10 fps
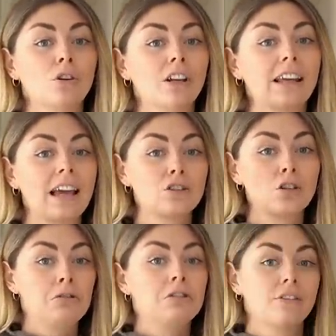you're going to get
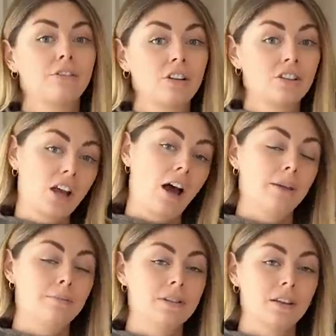two different
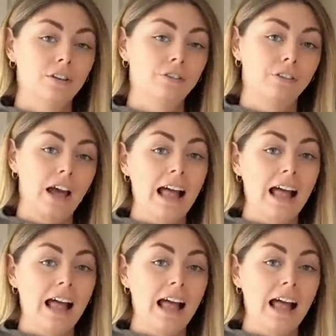types of